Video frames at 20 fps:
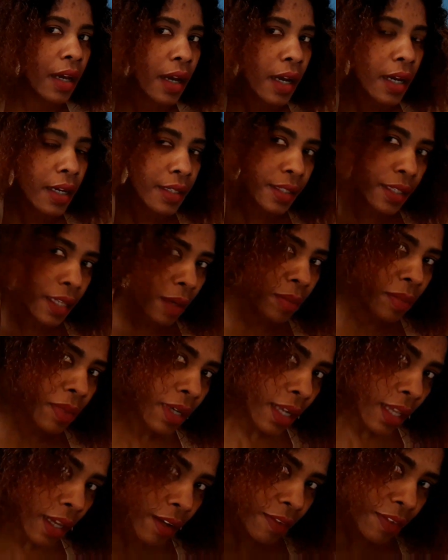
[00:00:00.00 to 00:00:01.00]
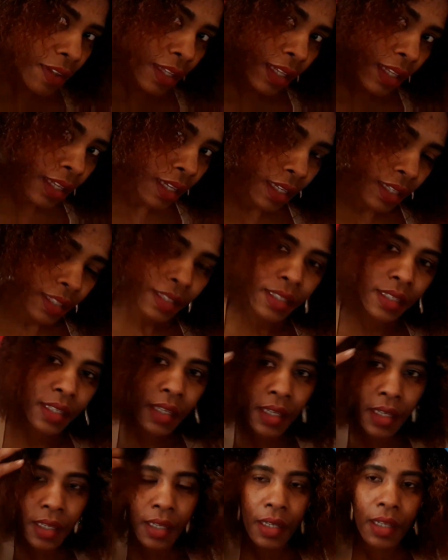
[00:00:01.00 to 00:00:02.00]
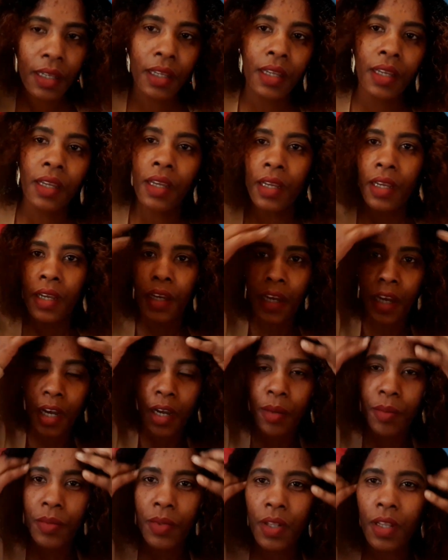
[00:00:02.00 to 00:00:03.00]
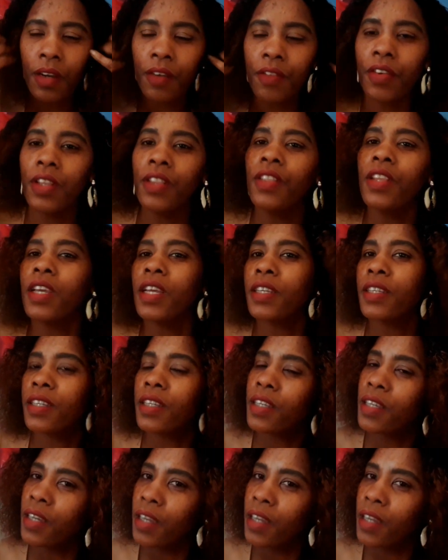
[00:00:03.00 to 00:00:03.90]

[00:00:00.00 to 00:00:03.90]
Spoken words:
and I'm loving it. I'm loving this.